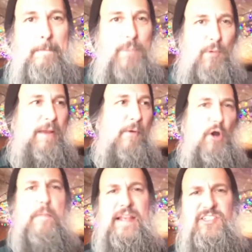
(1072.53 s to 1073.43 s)
but we
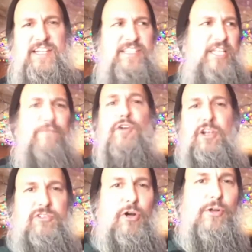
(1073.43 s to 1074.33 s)
were basically
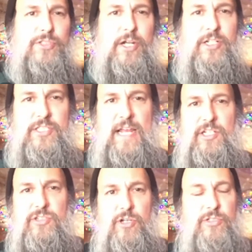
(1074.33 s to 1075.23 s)
different clothes than our
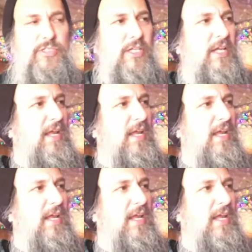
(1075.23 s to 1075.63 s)
stage clothes.